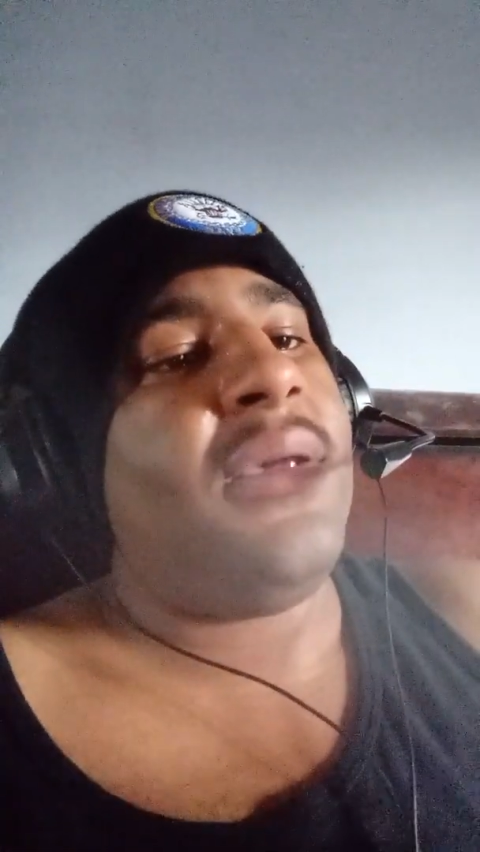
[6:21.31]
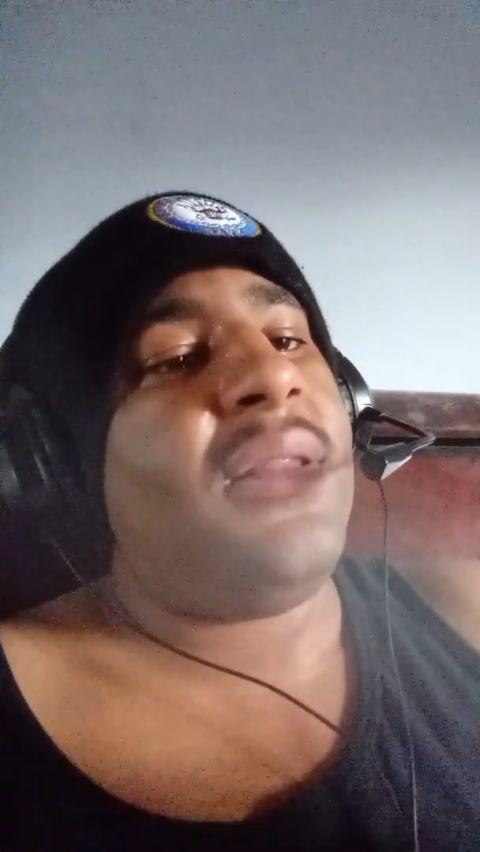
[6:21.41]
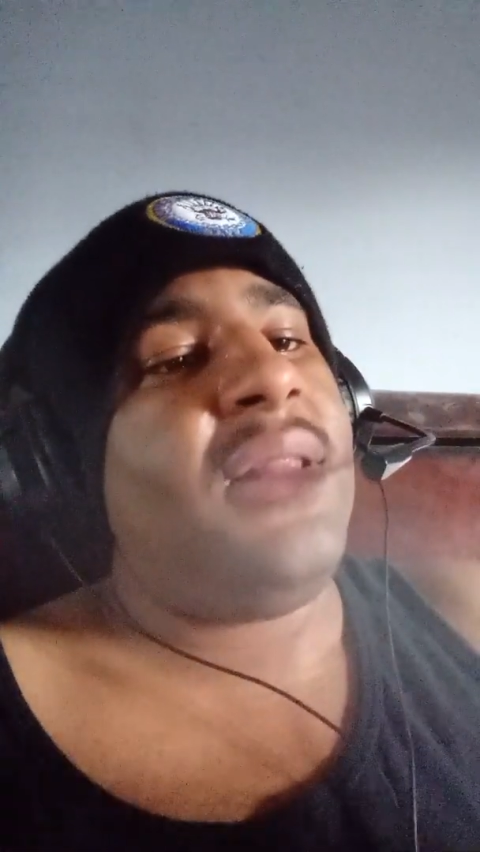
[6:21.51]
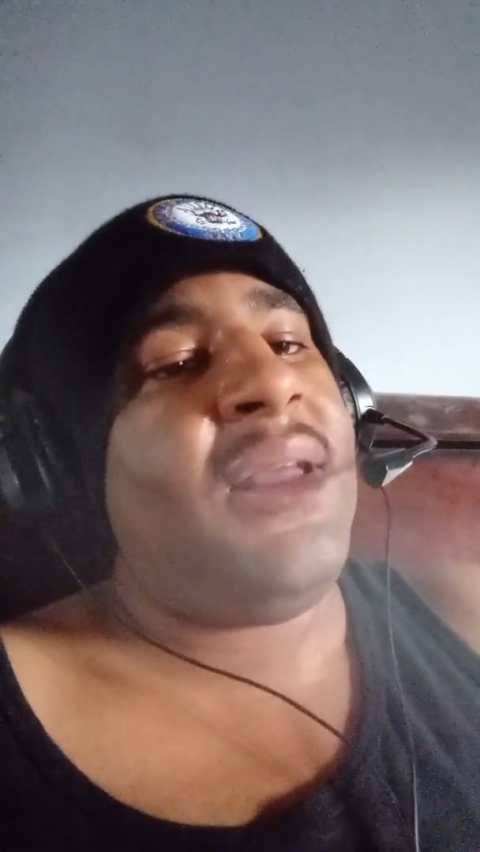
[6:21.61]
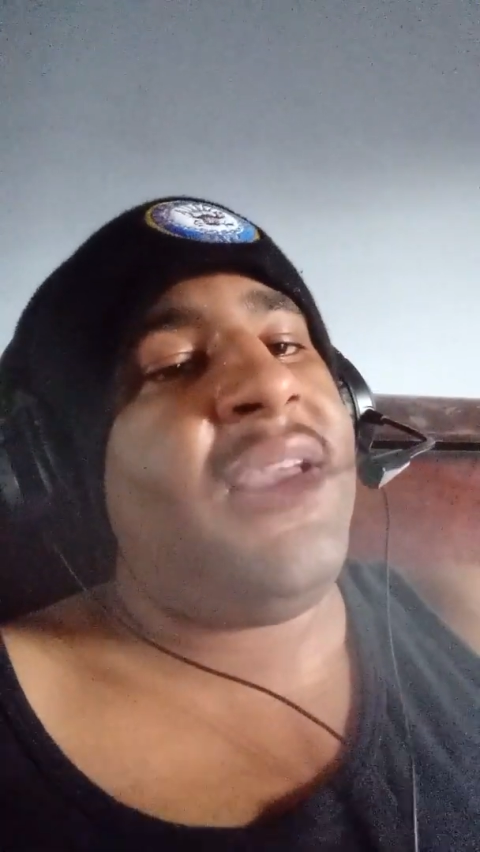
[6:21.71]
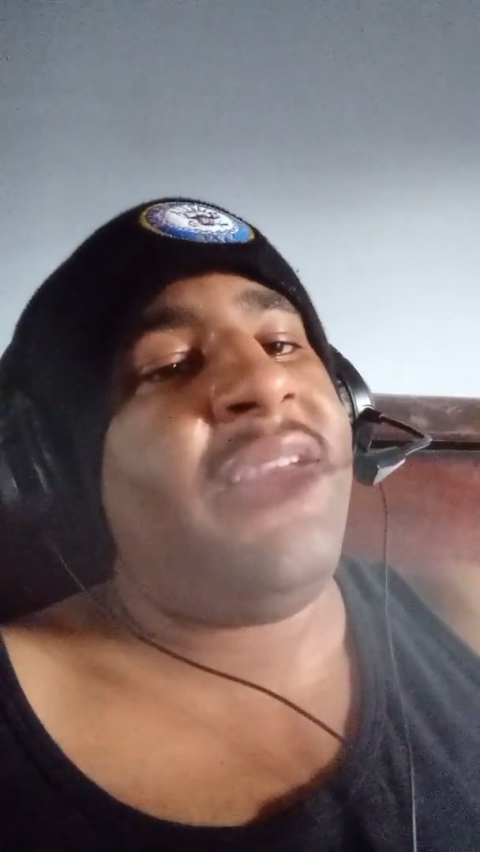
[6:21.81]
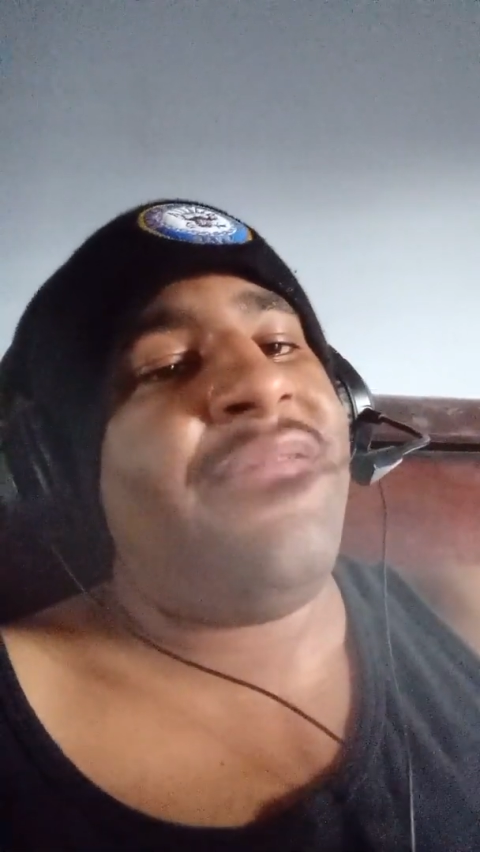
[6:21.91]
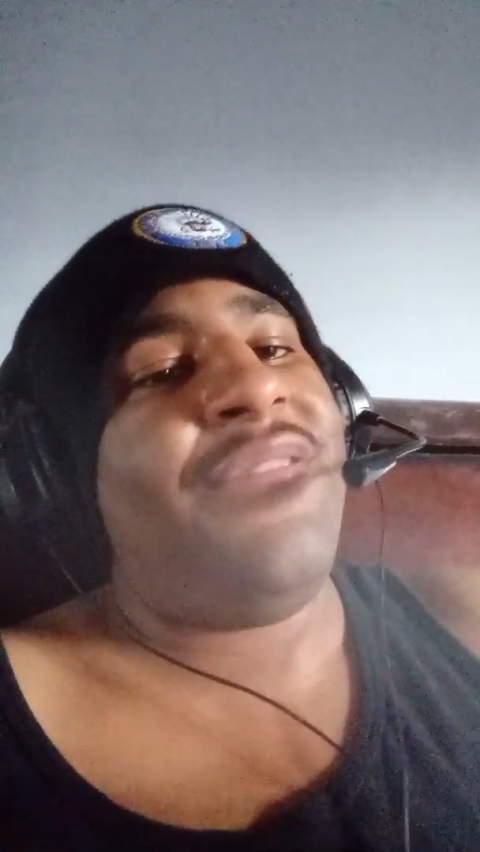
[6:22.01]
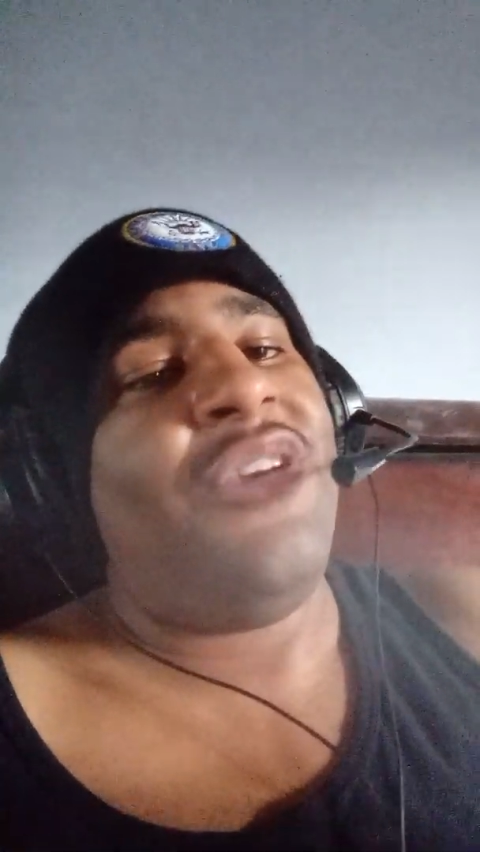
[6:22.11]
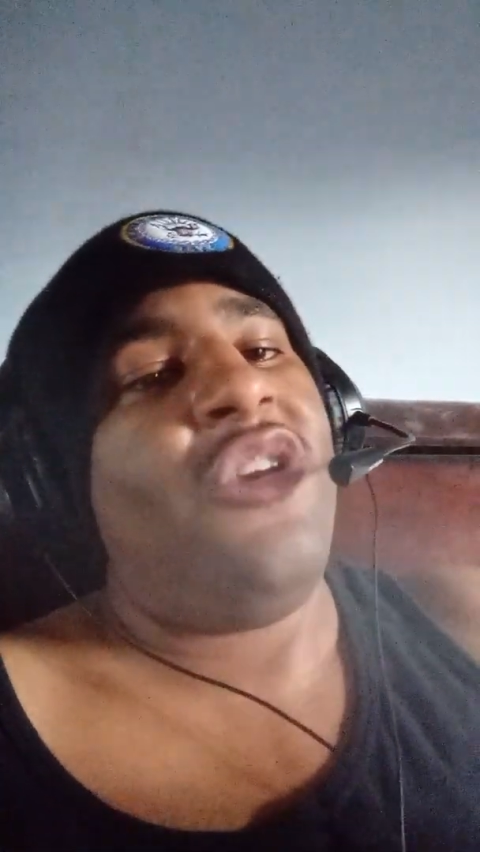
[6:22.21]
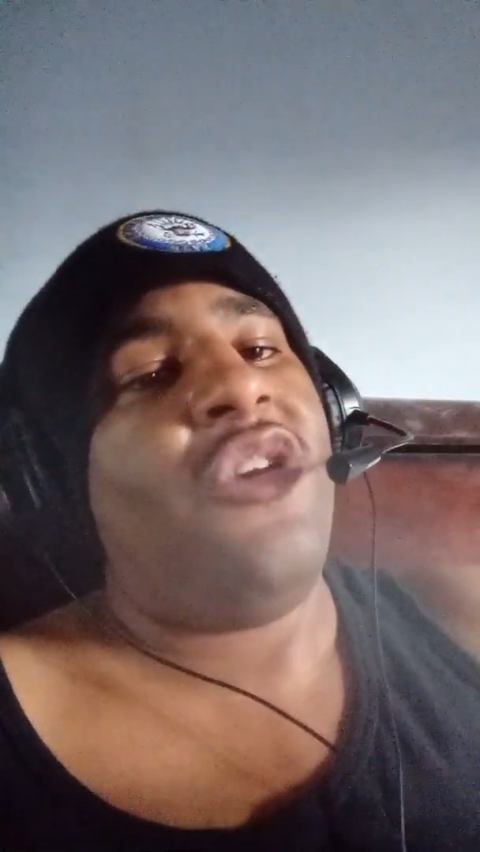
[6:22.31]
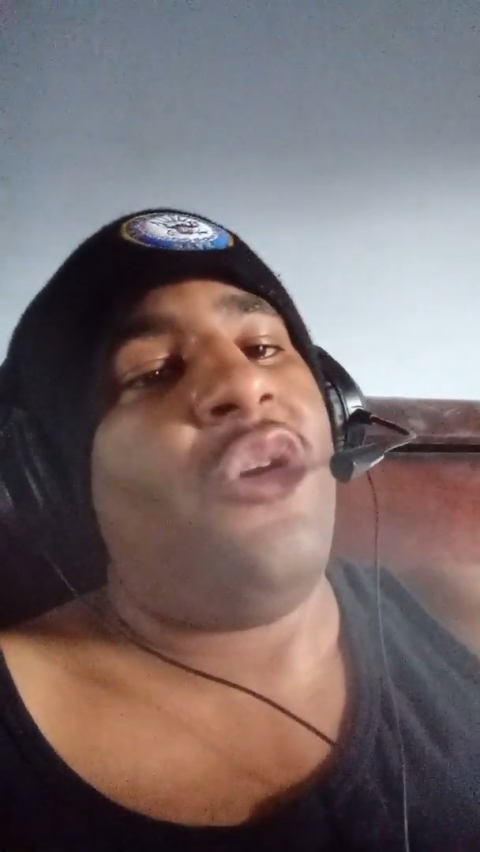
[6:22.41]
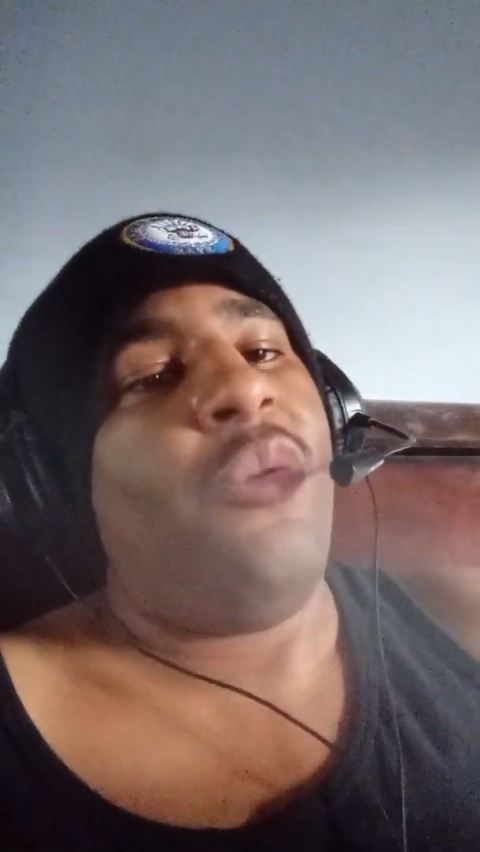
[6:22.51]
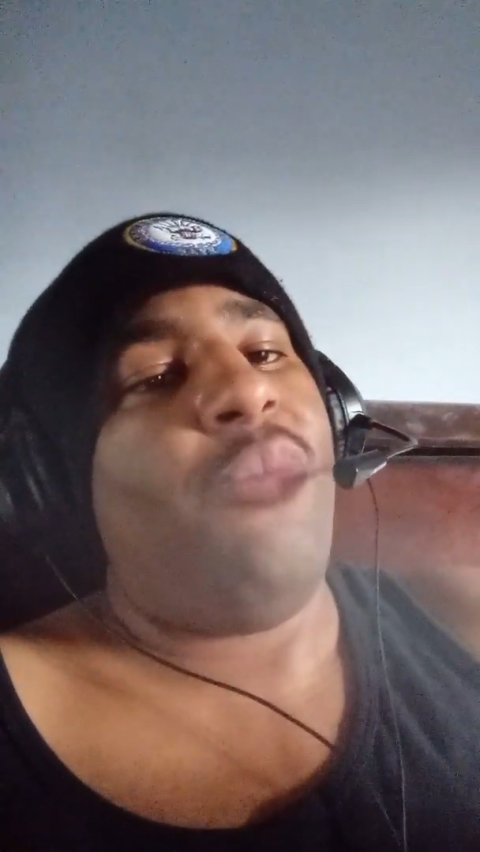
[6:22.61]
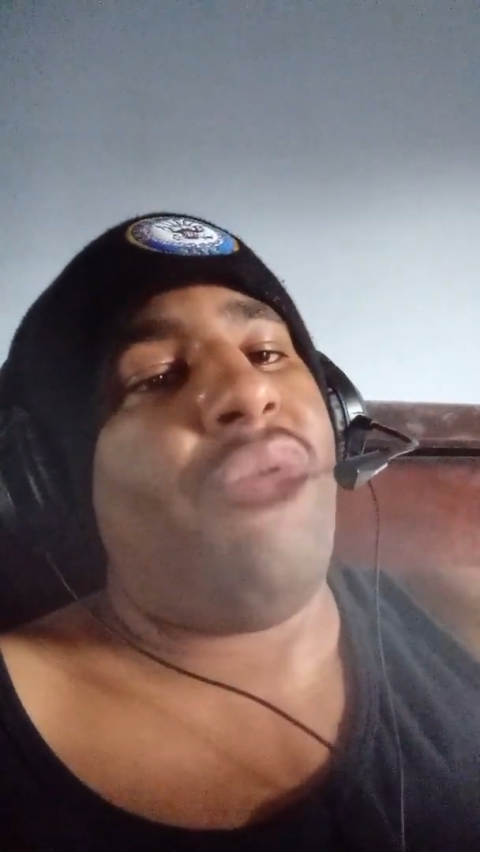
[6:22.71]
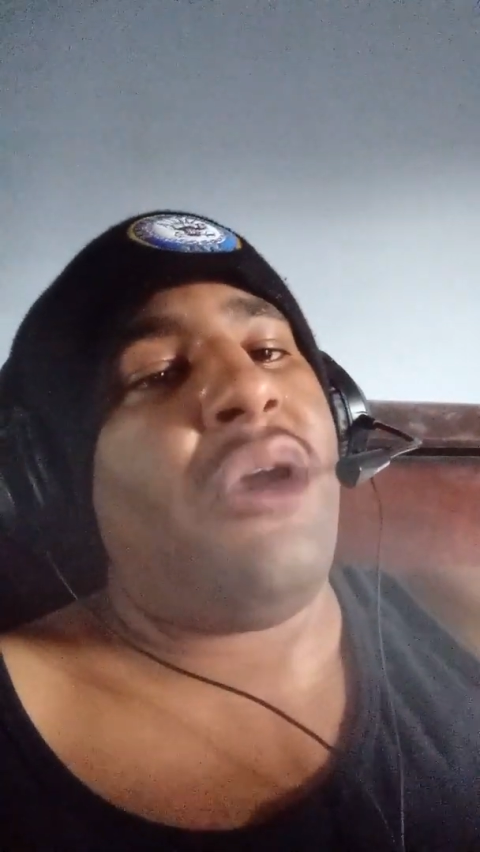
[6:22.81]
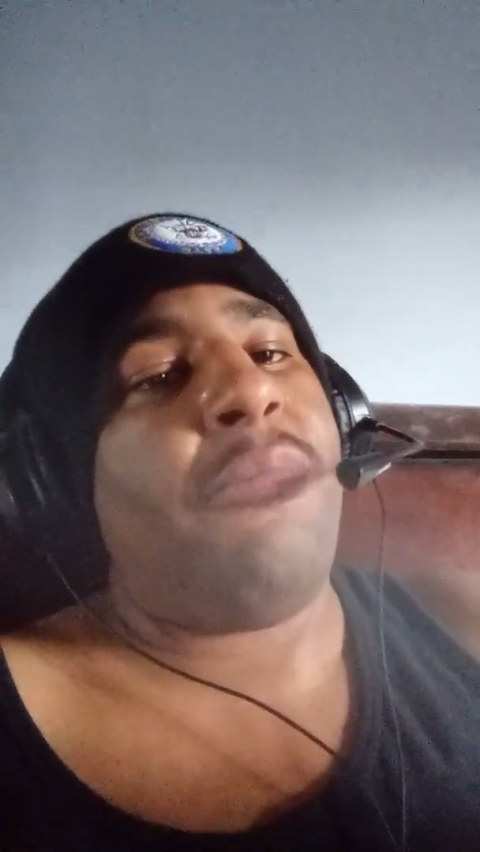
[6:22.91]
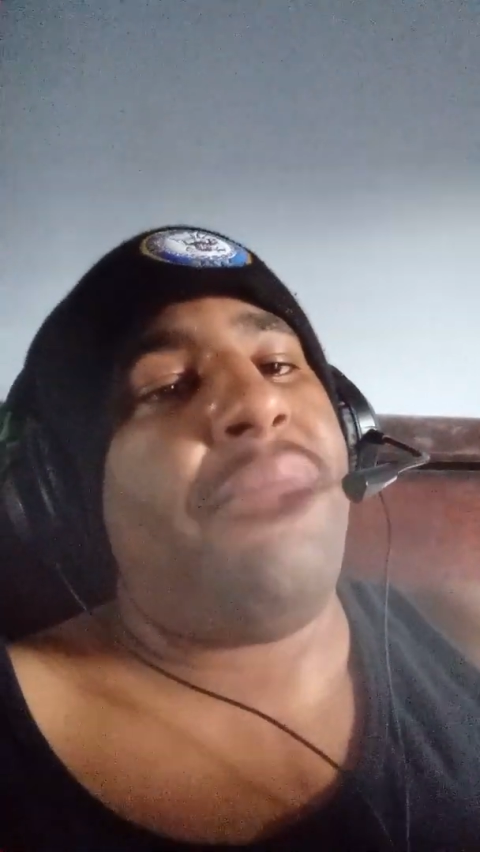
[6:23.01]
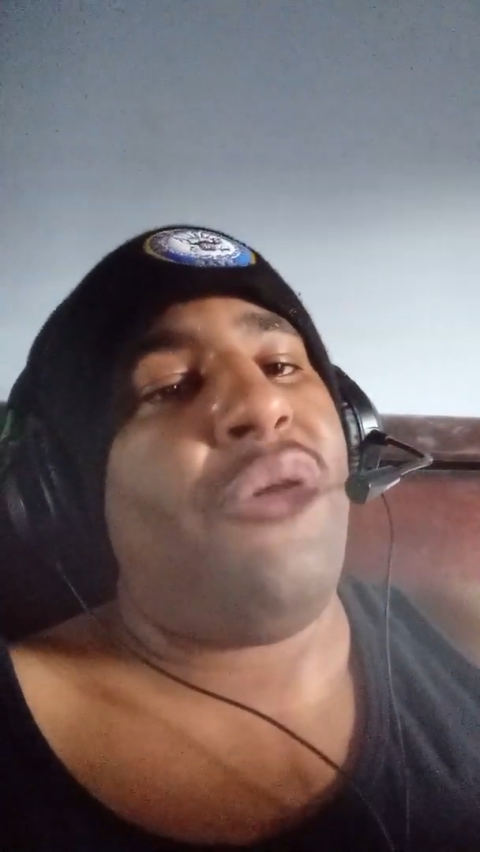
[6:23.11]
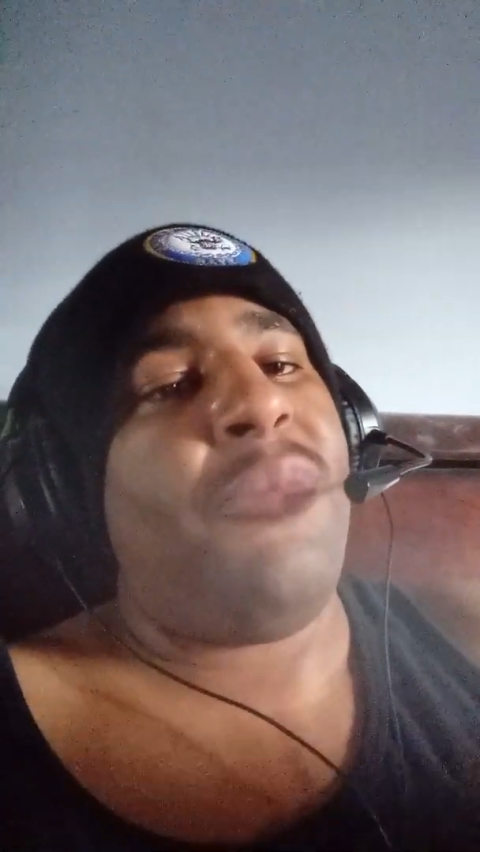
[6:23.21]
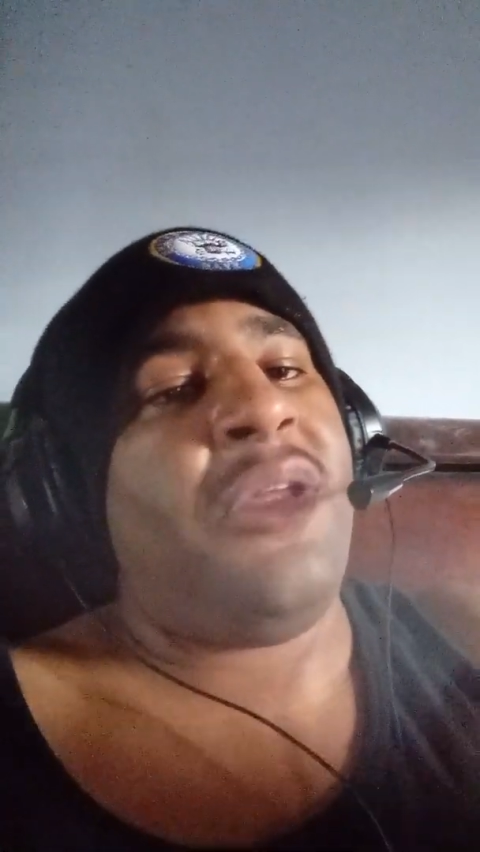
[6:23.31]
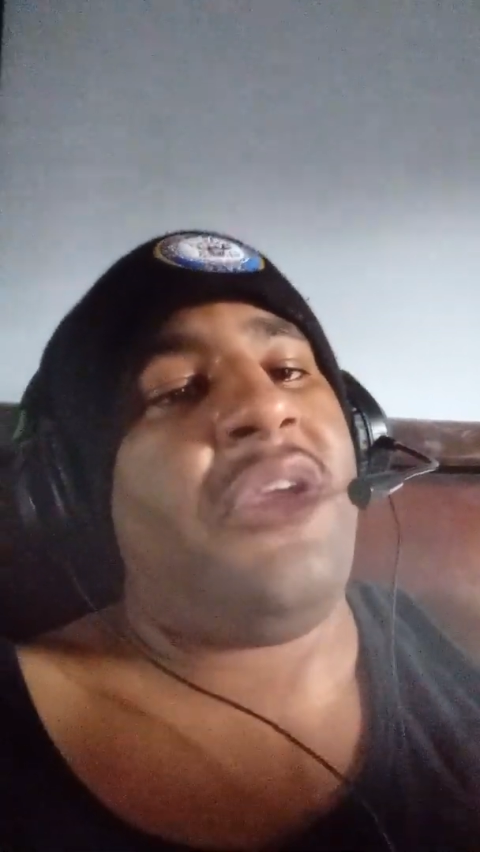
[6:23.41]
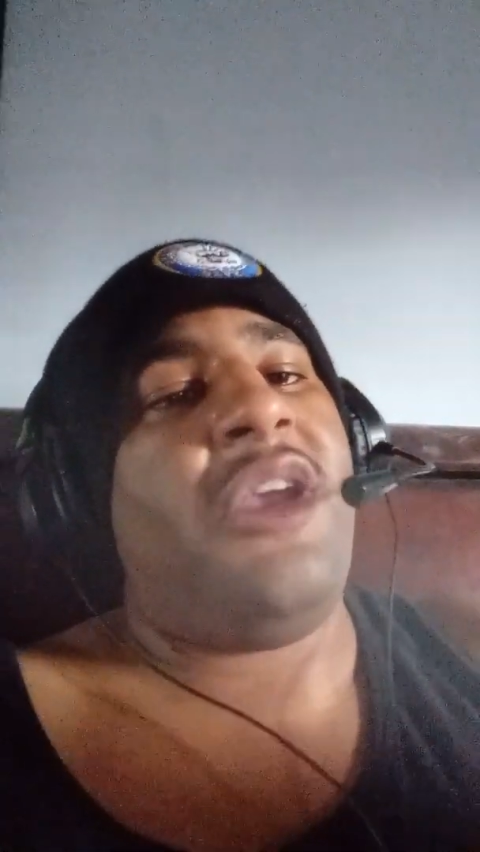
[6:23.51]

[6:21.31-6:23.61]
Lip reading: leave Brian Pillman